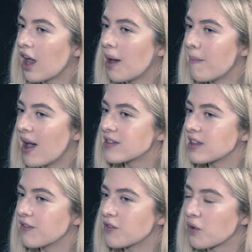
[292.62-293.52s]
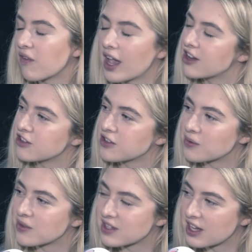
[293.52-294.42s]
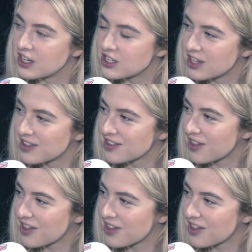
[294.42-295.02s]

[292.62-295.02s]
a massive sort of hatred towards skinny jeans.